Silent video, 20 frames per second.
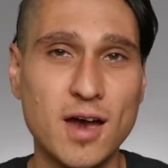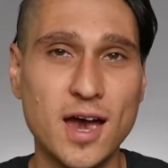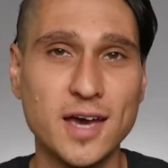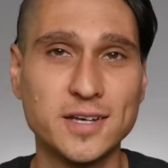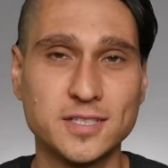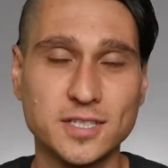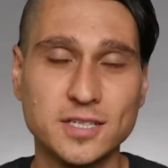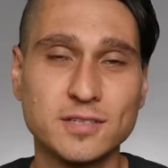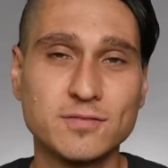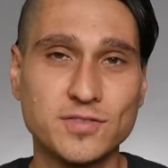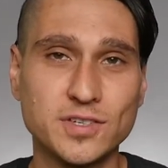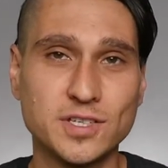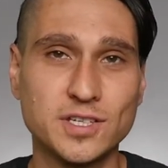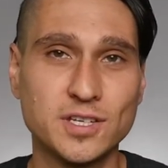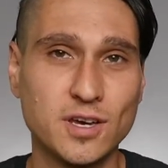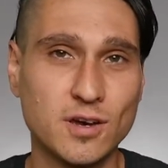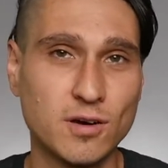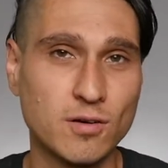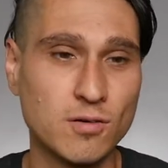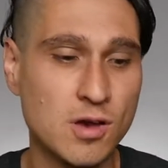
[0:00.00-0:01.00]
I did a
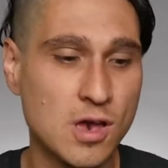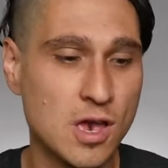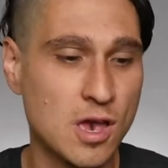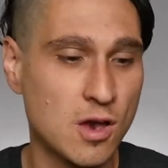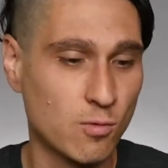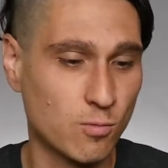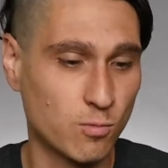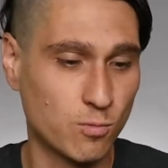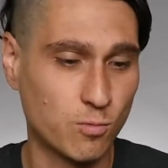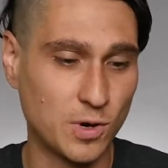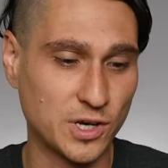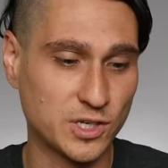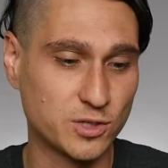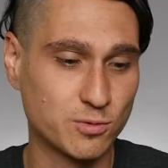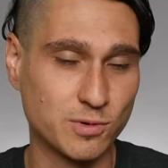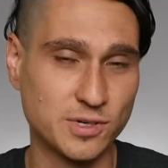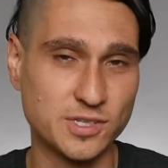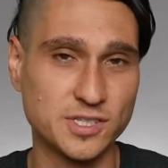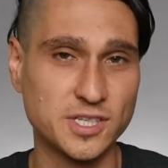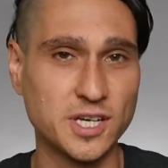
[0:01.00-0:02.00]
video which
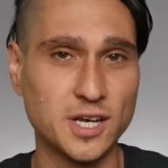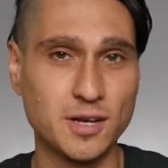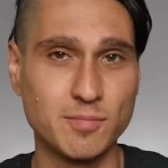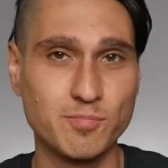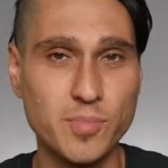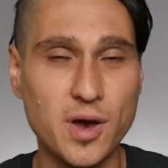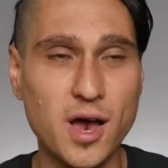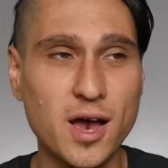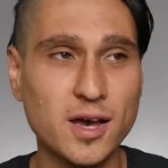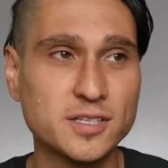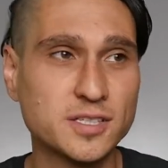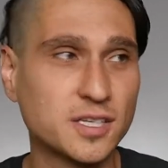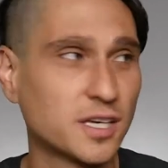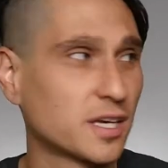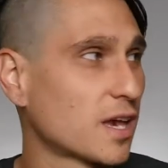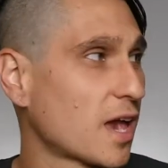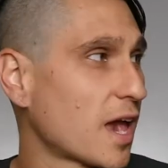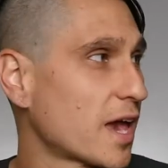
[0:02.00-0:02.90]
was an unboxing